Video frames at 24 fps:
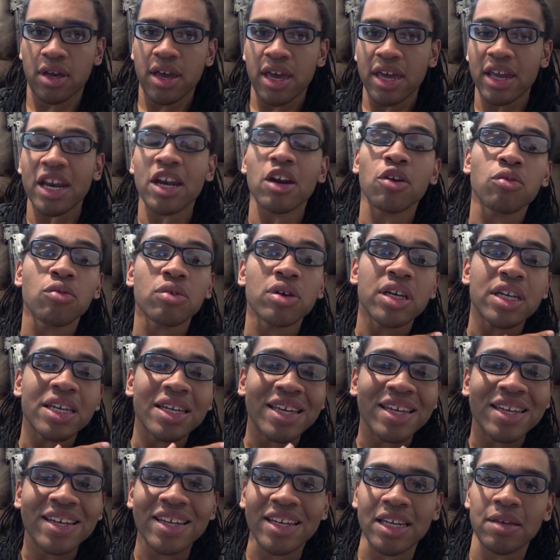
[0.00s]
And I don't
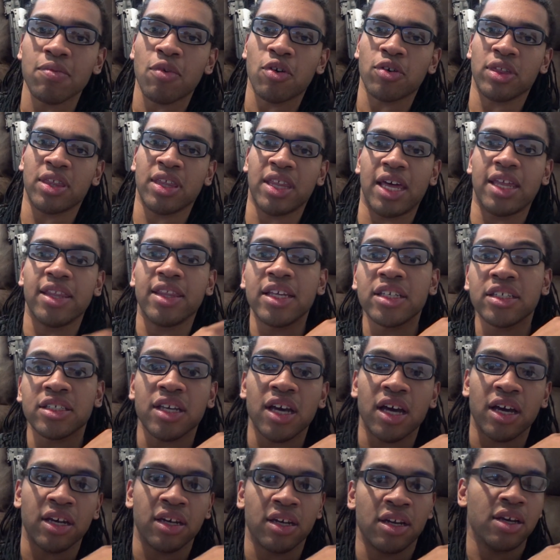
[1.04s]
need any more than that. This
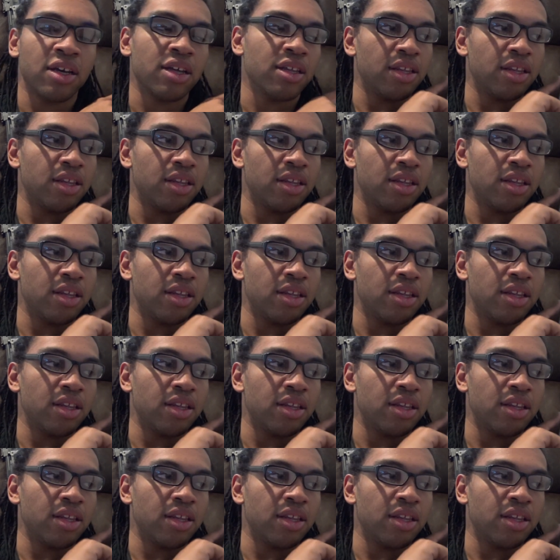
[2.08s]
one